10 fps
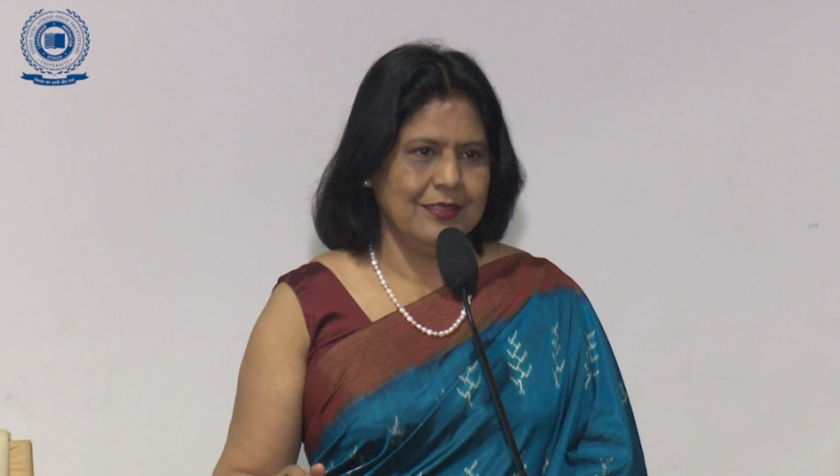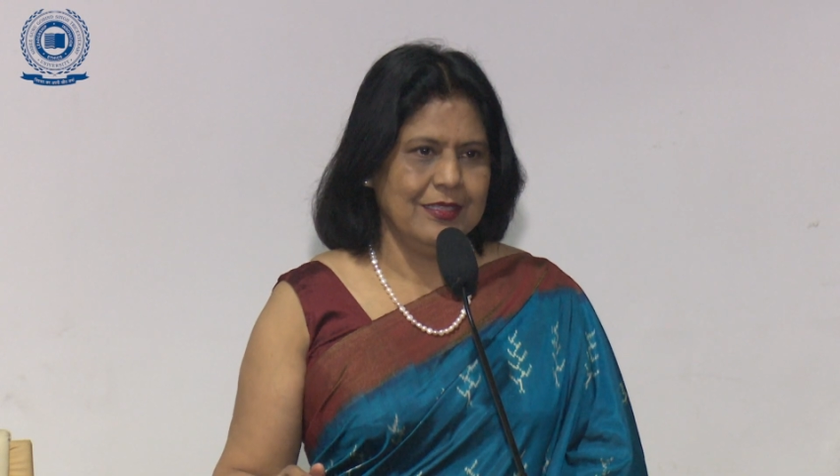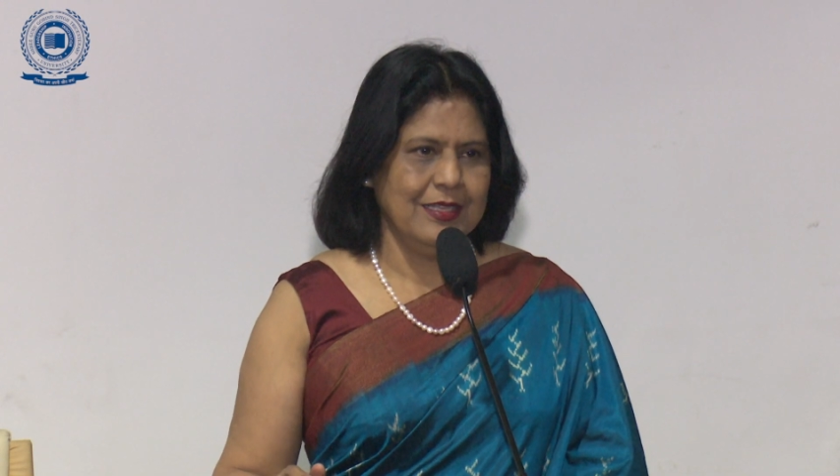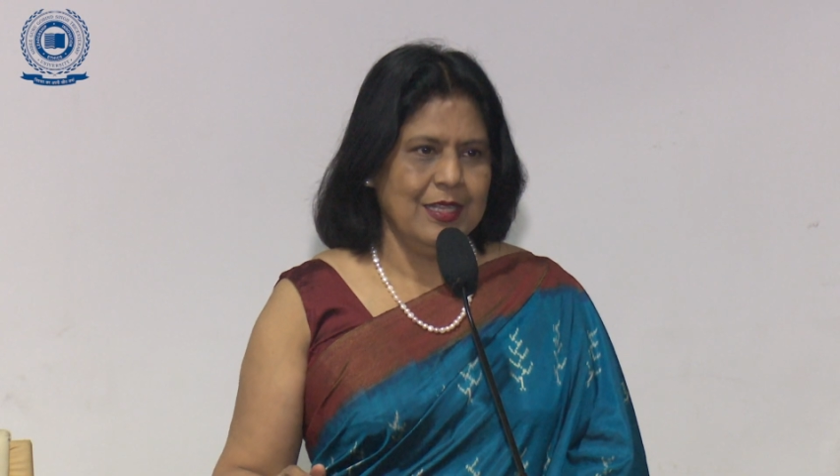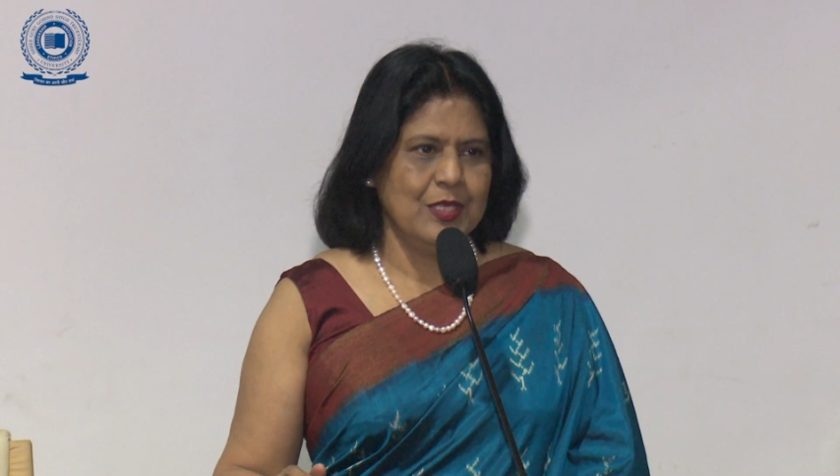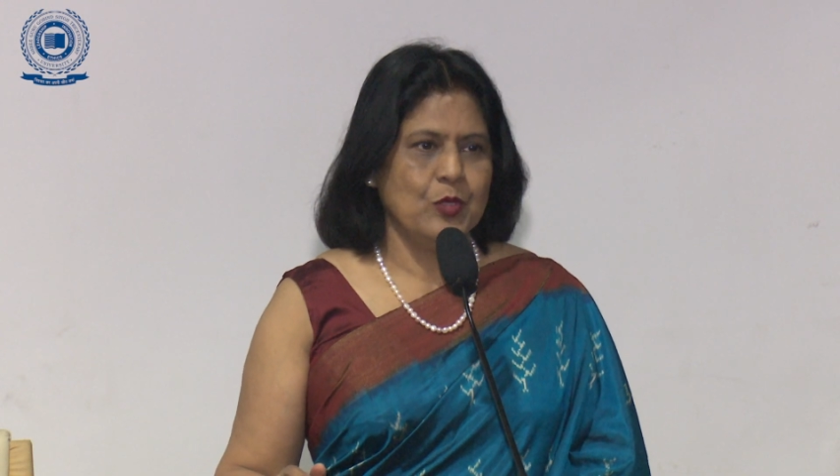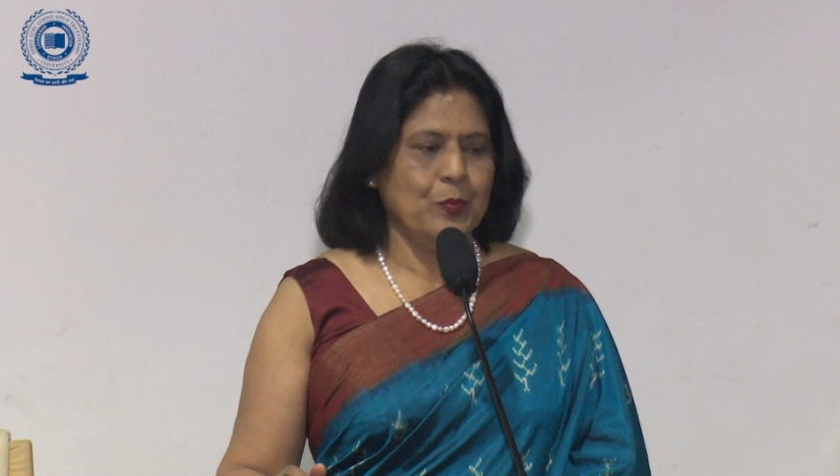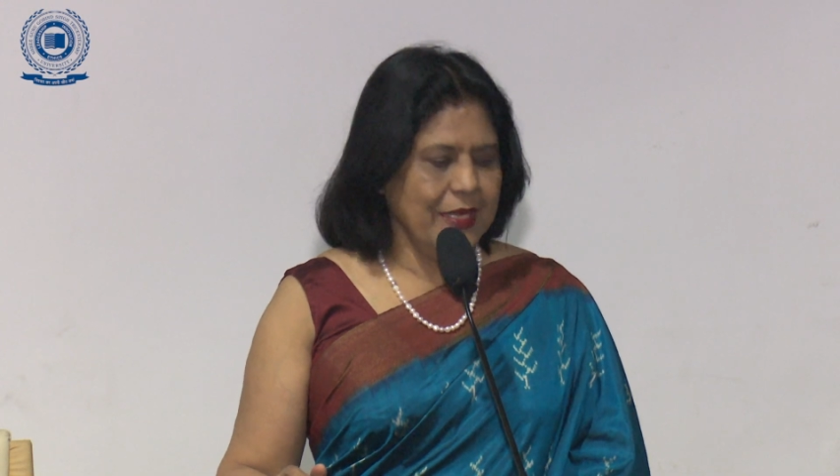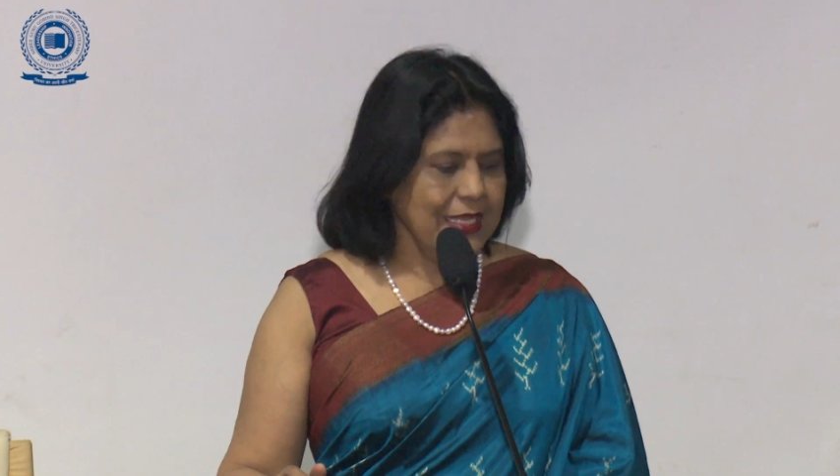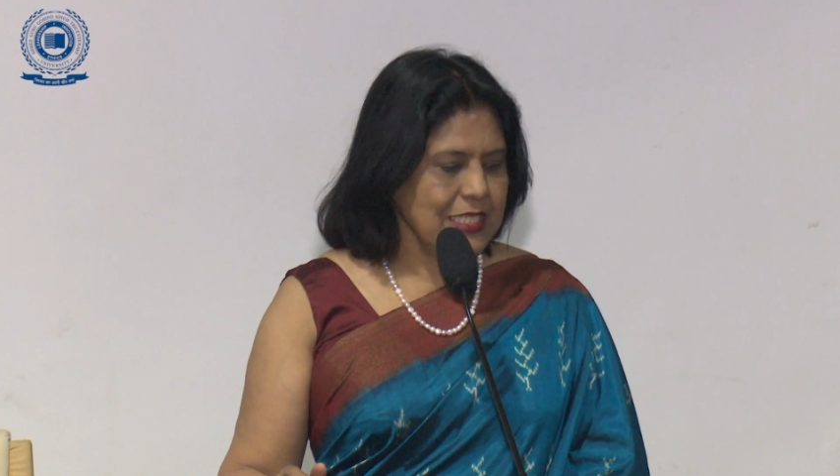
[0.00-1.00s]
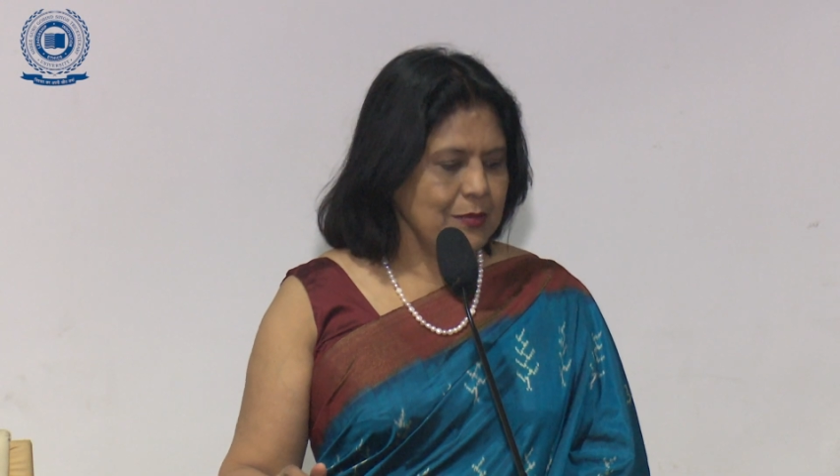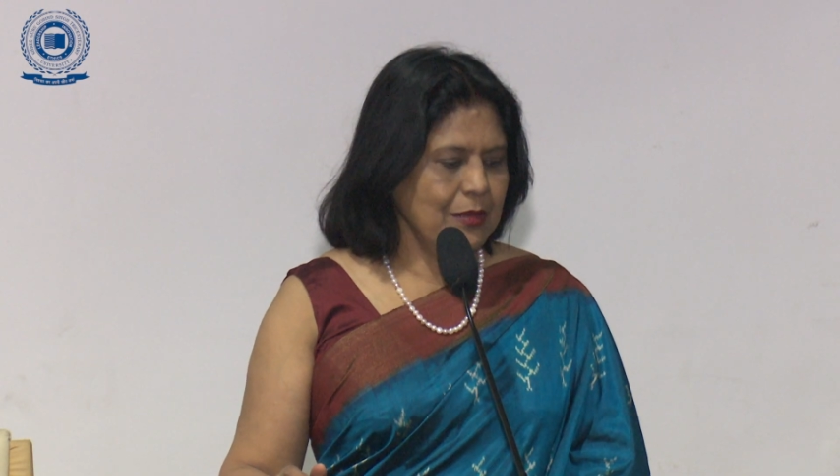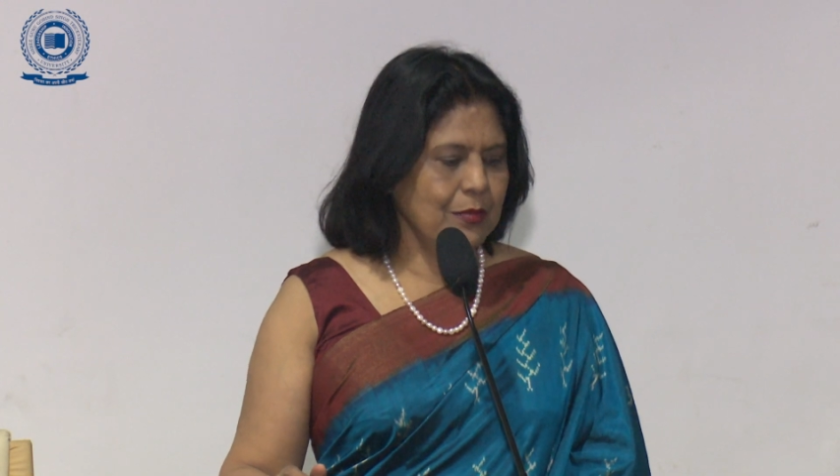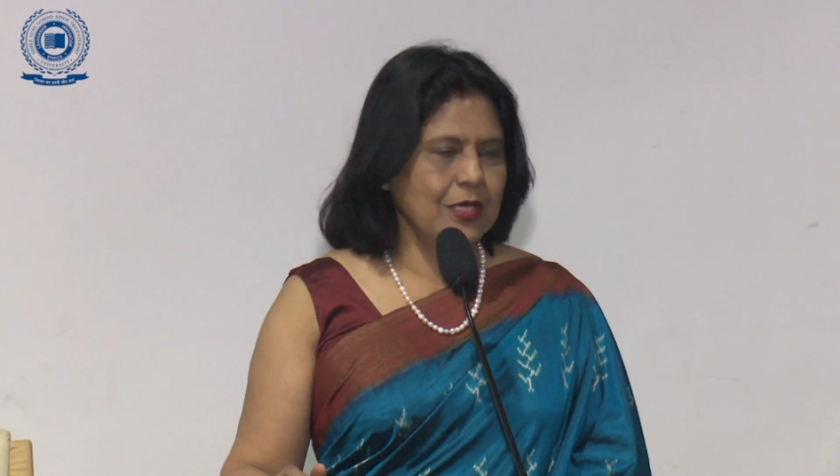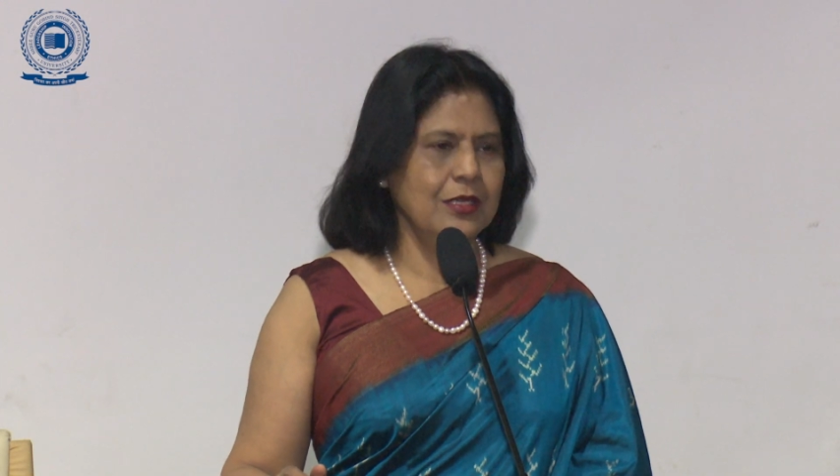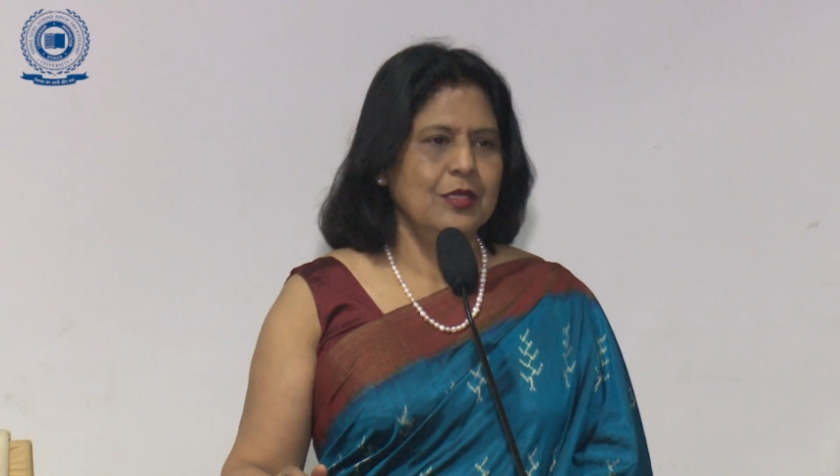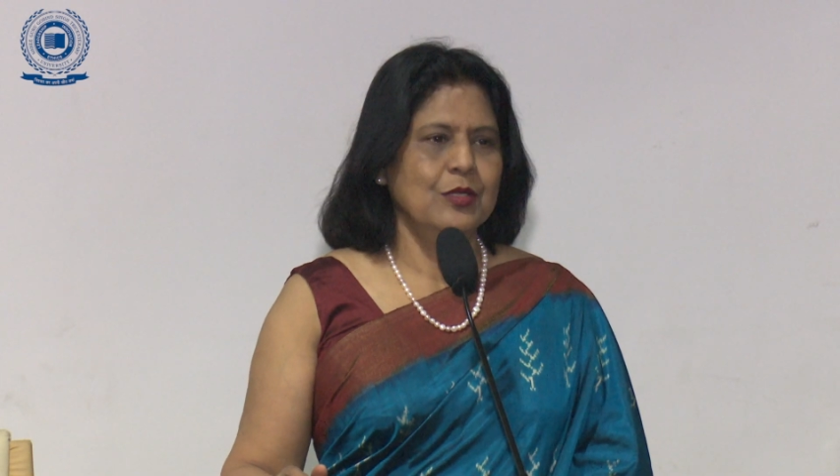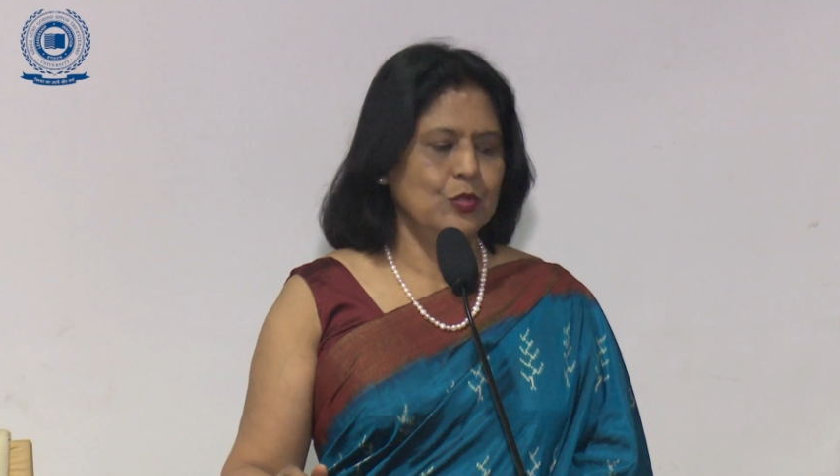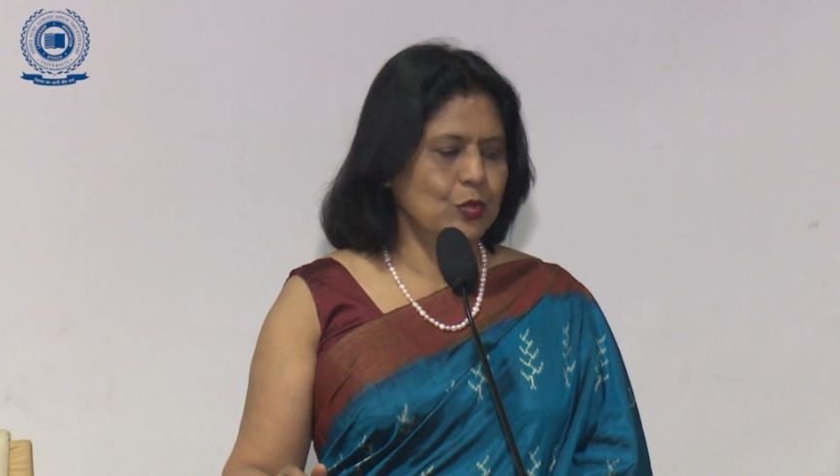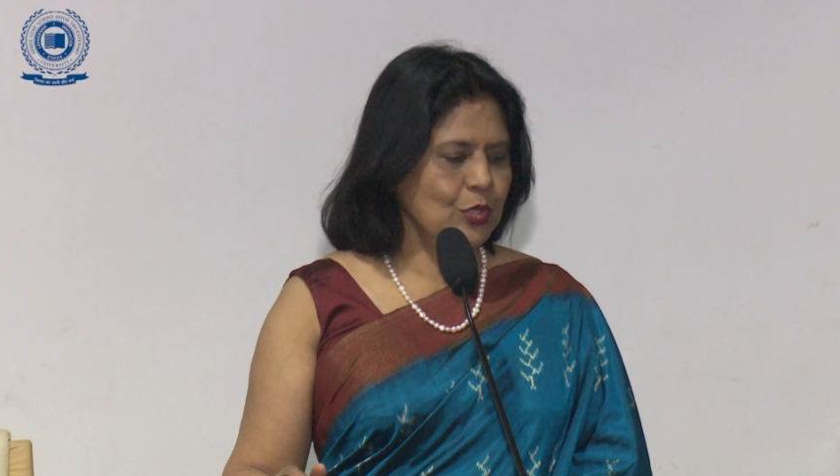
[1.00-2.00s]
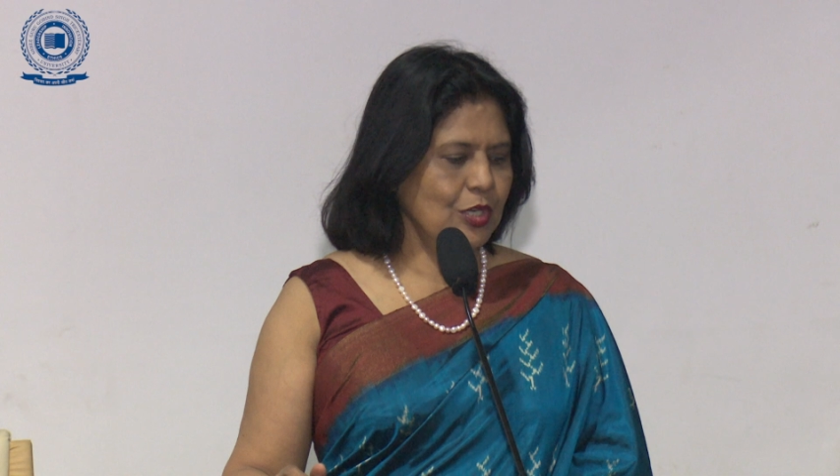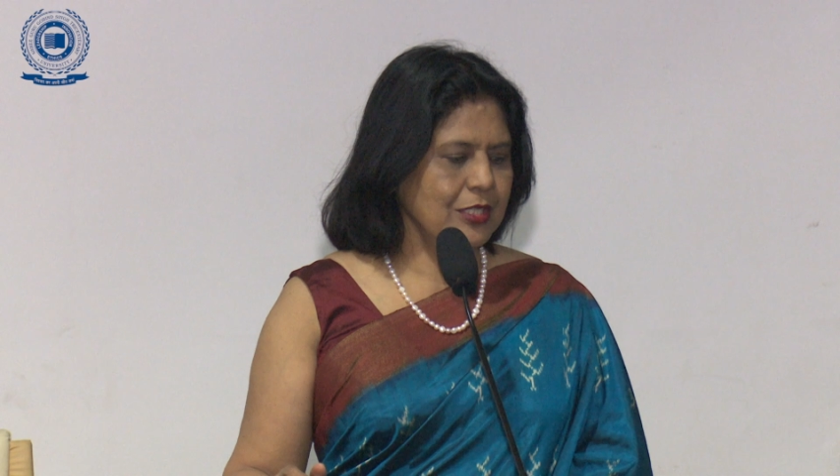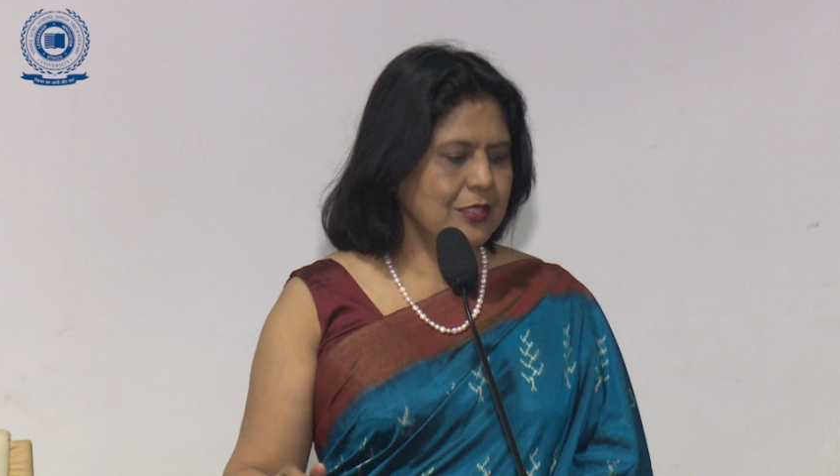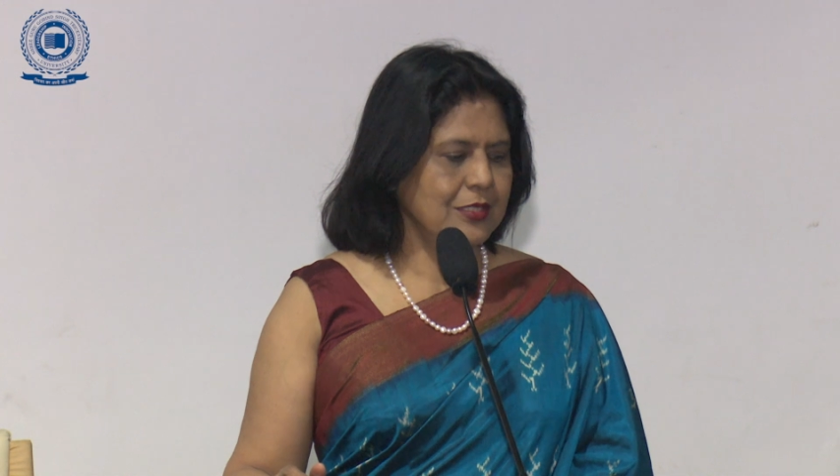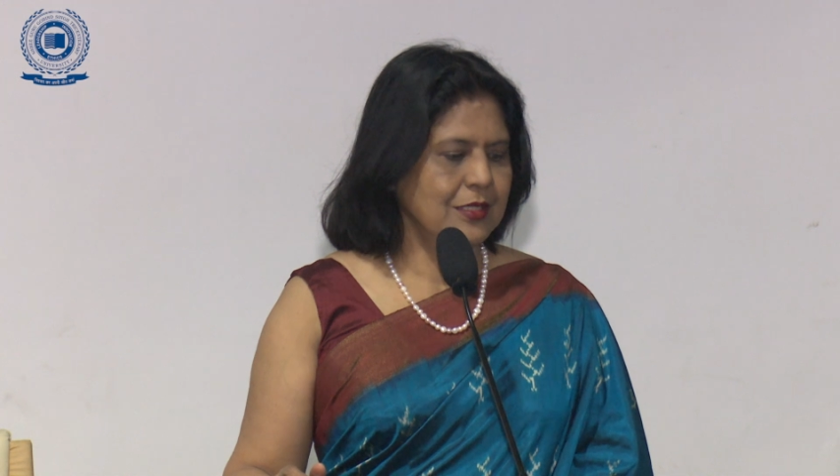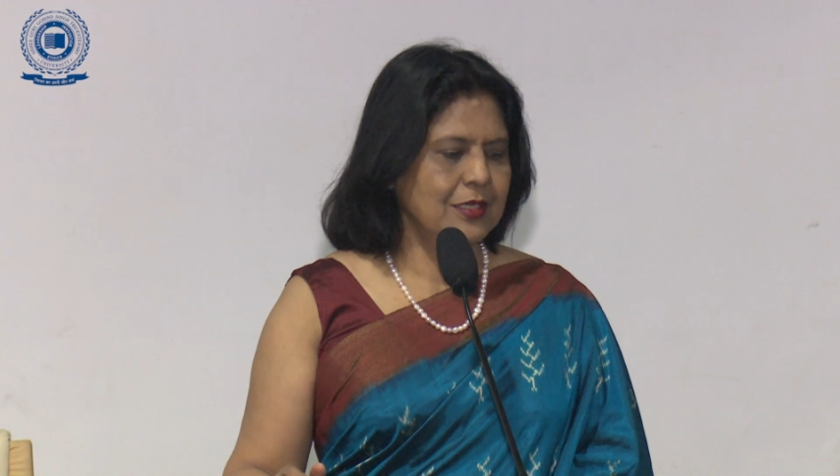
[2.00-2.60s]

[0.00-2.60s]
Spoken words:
So please remember, do not